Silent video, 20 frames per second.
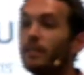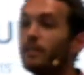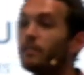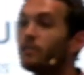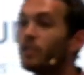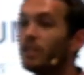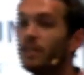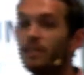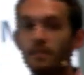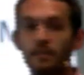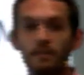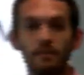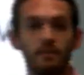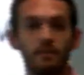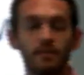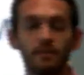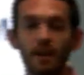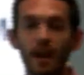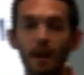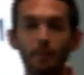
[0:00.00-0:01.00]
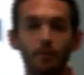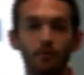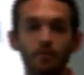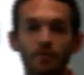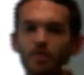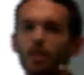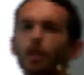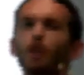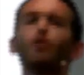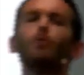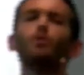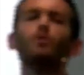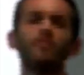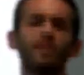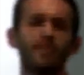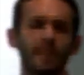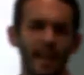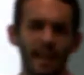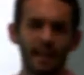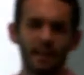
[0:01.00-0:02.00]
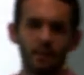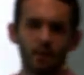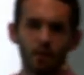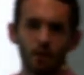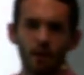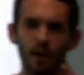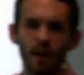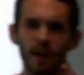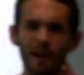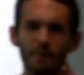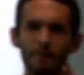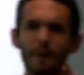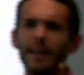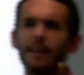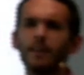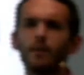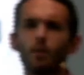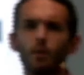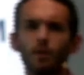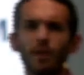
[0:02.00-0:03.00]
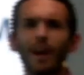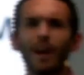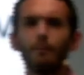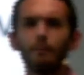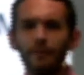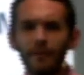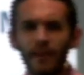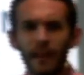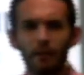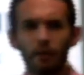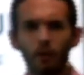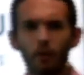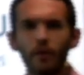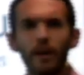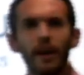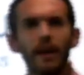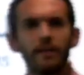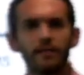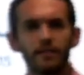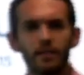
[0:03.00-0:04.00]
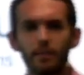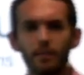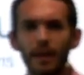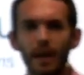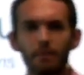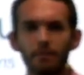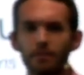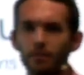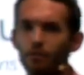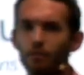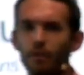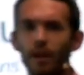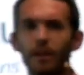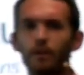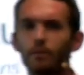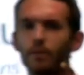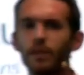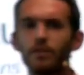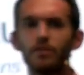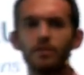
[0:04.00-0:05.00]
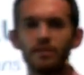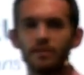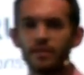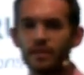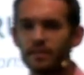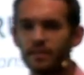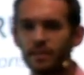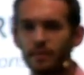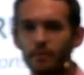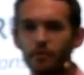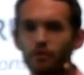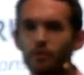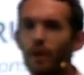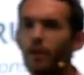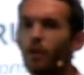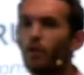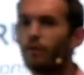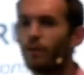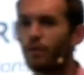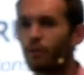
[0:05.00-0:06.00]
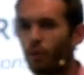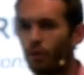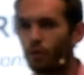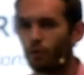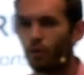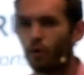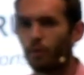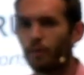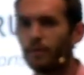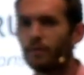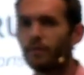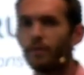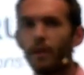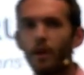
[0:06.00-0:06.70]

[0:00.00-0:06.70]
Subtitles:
Jesus' disciples just hallucinated or made it all up for their own ends to be able to create a religious system and try and overthrow the Romans.